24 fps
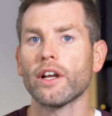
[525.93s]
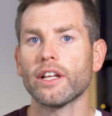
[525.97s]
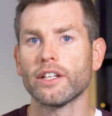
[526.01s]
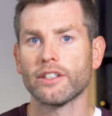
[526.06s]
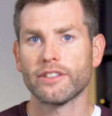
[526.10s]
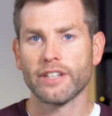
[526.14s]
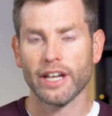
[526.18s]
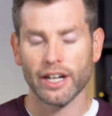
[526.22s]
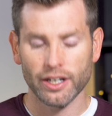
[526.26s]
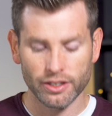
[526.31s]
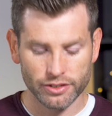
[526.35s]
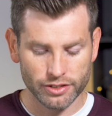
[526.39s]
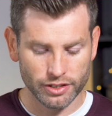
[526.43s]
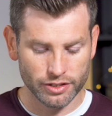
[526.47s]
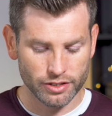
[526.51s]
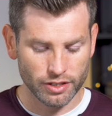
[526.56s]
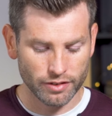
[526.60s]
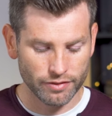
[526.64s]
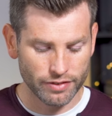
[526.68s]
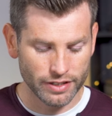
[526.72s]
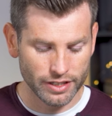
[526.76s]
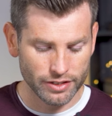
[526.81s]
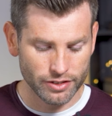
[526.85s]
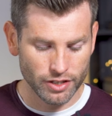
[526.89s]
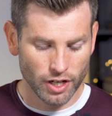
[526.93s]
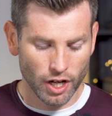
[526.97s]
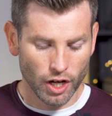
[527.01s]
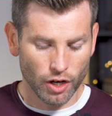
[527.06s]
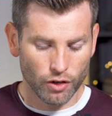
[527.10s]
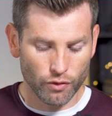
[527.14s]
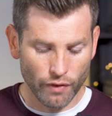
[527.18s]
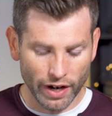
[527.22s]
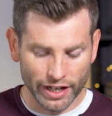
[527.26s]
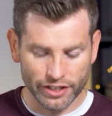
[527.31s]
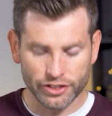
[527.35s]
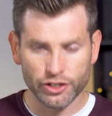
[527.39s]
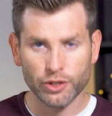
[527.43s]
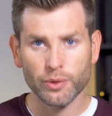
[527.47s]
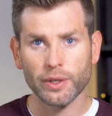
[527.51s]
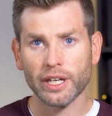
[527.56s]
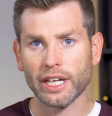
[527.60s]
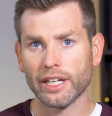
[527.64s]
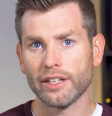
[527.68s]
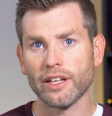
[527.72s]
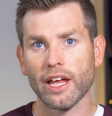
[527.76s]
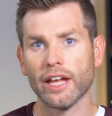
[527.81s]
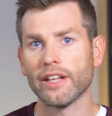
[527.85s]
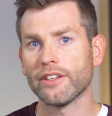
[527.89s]
it tells us of his
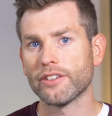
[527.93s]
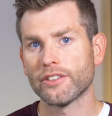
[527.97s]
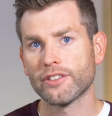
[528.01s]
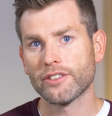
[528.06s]
rescuing and